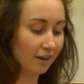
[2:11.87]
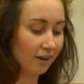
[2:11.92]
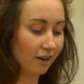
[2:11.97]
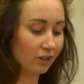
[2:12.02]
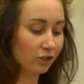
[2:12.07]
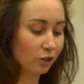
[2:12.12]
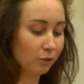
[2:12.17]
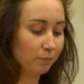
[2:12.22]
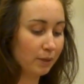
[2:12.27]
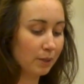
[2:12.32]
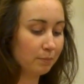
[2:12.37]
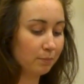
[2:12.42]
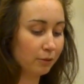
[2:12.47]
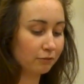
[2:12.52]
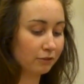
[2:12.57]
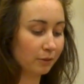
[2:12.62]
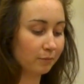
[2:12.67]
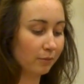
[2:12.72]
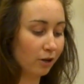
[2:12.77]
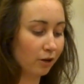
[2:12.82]
although people
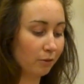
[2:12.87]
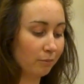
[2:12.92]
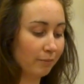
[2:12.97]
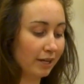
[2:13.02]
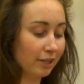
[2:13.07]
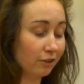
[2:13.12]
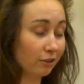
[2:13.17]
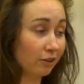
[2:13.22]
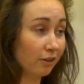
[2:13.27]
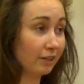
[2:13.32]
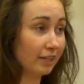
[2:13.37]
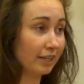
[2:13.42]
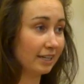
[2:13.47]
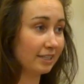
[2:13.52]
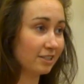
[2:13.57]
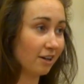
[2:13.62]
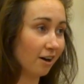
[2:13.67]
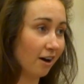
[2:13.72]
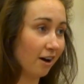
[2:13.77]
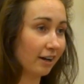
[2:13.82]
from home may look
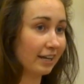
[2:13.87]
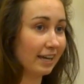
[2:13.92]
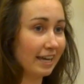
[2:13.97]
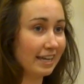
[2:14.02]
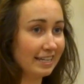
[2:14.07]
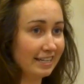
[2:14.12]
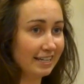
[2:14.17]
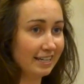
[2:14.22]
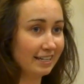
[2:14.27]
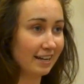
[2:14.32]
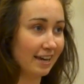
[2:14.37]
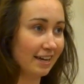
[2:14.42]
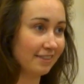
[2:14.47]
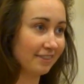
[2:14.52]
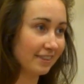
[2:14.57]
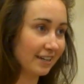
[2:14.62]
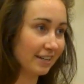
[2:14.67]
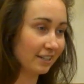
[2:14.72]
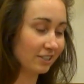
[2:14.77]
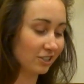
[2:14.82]
and talk and eat
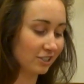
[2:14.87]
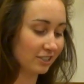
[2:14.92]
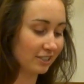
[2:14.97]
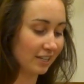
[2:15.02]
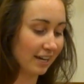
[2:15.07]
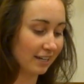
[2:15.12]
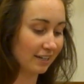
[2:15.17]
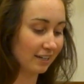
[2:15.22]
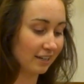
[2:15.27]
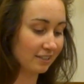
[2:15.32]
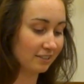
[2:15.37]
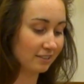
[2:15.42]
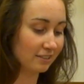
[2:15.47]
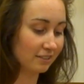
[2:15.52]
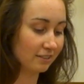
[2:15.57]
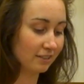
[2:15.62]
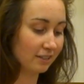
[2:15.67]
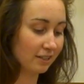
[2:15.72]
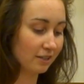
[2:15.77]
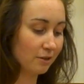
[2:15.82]
and think just like us.